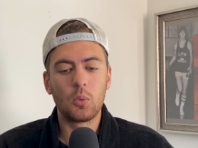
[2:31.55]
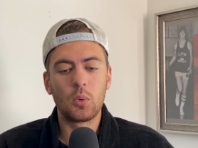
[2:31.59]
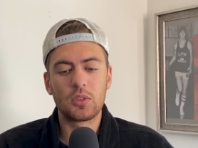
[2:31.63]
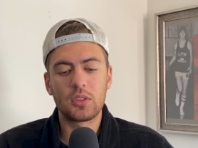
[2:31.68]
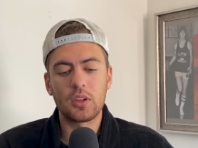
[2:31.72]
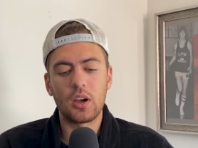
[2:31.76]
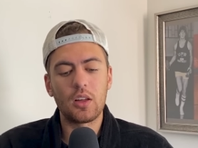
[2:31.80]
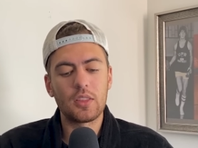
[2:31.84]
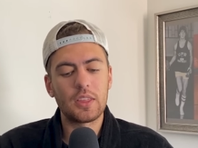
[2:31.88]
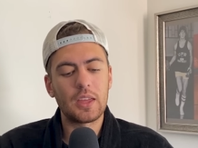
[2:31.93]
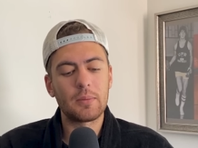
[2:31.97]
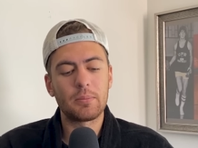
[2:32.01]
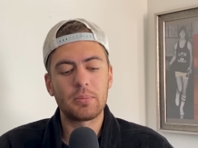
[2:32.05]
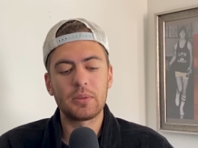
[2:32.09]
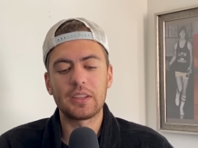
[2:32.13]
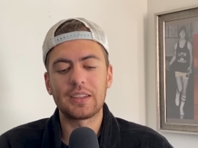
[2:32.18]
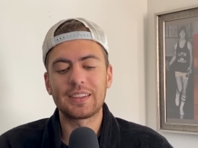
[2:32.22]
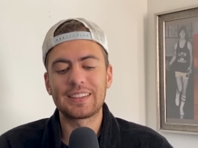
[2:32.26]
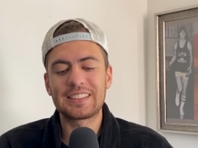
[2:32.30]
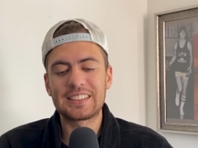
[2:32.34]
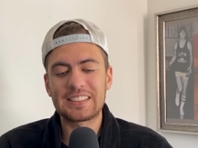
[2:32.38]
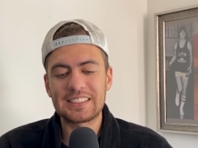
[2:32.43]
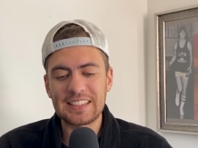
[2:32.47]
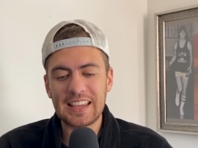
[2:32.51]
With all that
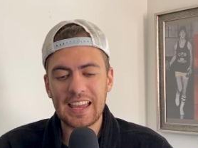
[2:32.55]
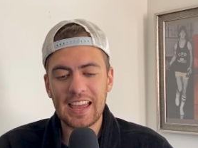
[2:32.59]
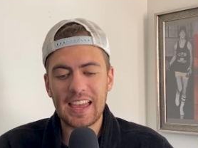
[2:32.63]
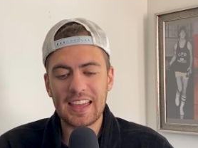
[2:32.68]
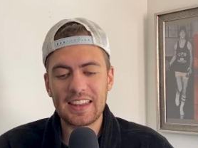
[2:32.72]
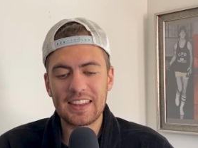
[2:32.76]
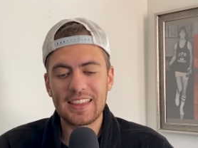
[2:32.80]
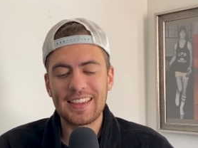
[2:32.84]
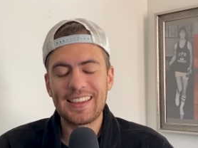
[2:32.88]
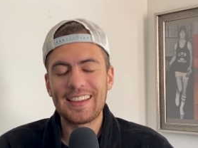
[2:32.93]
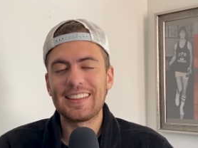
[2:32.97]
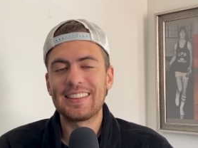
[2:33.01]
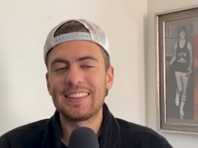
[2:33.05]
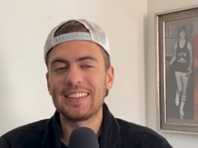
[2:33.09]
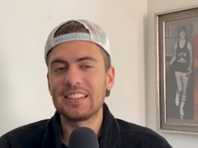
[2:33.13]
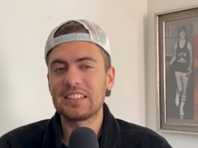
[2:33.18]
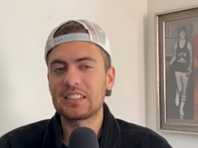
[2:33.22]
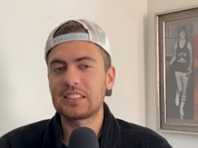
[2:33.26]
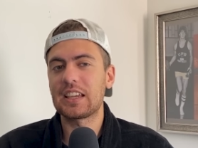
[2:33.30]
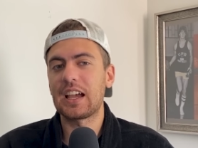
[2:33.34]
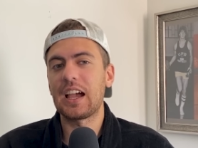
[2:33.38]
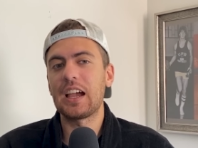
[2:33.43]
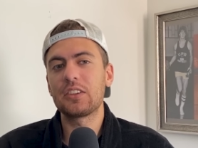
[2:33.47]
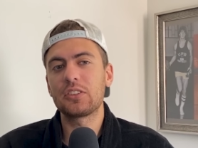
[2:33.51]
being said,
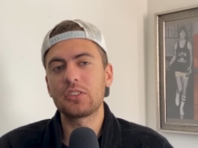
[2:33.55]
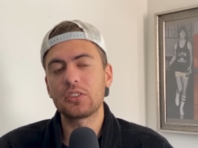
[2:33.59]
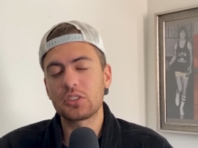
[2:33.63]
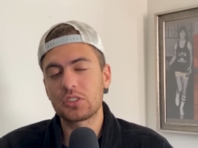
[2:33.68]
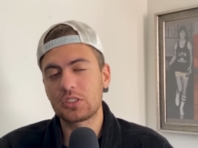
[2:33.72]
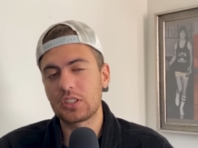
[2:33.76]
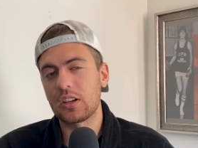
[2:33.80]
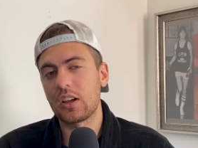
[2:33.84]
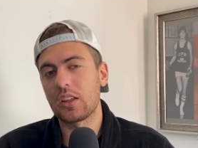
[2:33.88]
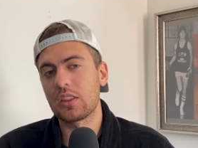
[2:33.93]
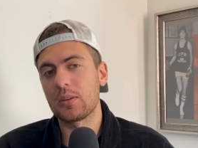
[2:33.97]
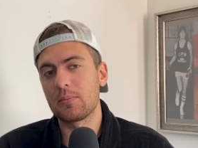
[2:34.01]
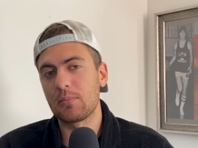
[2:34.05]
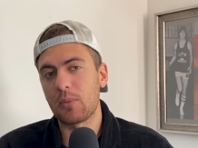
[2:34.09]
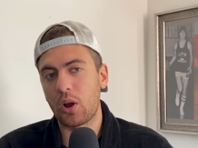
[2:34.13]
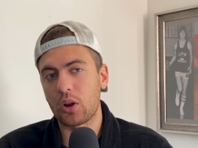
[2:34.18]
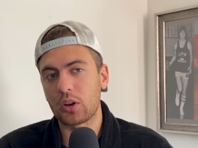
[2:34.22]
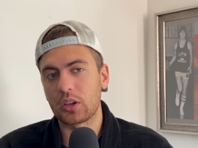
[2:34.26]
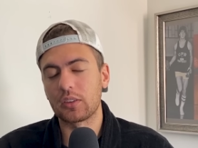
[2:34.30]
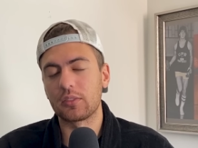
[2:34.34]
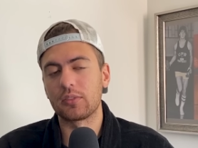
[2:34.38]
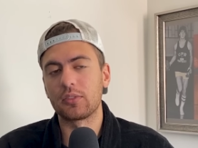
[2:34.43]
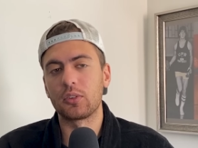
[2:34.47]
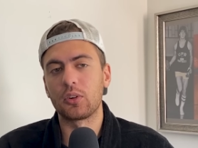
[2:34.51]
these guys are still on the
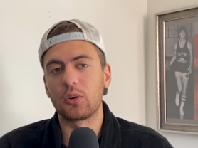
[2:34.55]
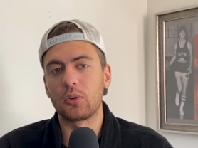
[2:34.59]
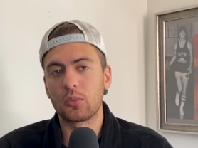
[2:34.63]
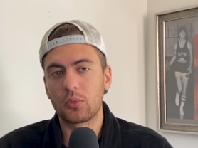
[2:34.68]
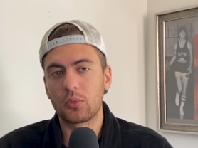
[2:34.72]
market for a